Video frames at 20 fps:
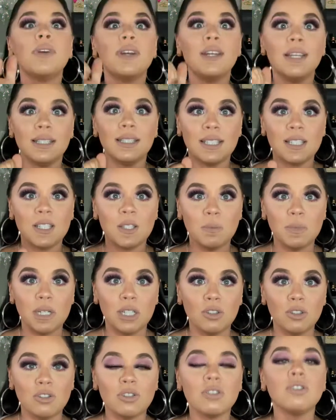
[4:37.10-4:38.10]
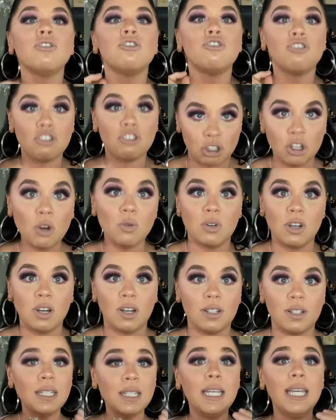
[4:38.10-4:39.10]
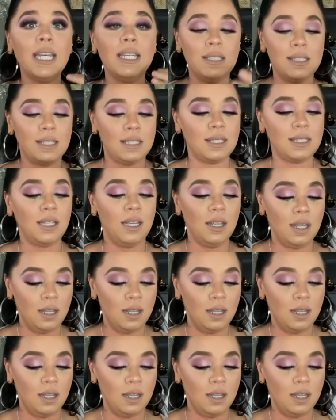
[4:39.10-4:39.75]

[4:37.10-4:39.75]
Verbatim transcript: it smells so good. It's